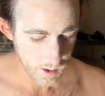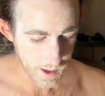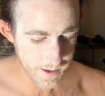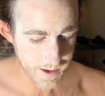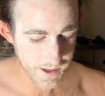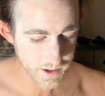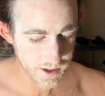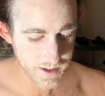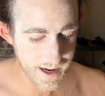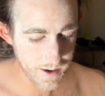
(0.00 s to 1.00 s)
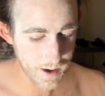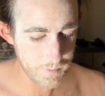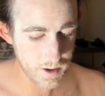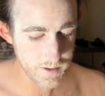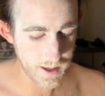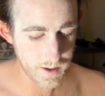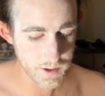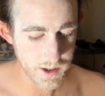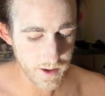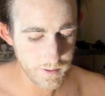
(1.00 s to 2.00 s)
and actually now I'm using,
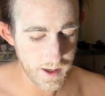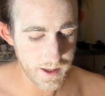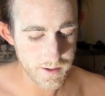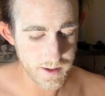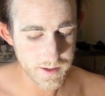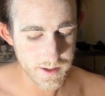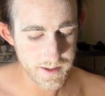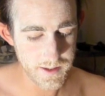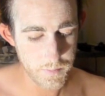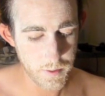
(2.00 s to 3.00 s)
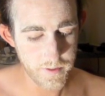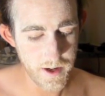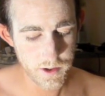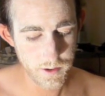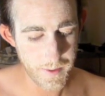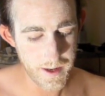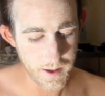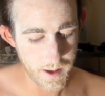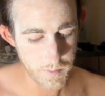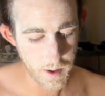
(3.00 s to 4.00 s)
which I don't like using because it isn't a professional
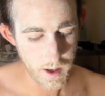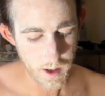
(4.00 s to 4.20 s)
makeup,